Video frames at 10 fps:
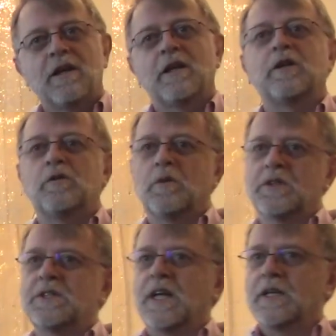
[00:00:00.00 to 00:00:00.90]
then you
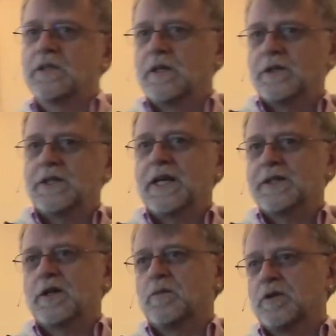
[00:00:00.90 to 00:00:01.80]
won't stand next
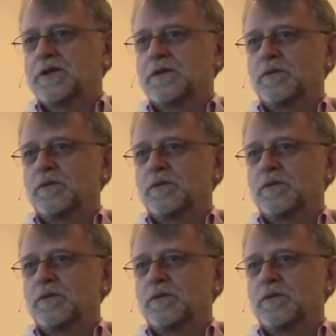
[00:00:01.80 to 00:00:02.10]
to the person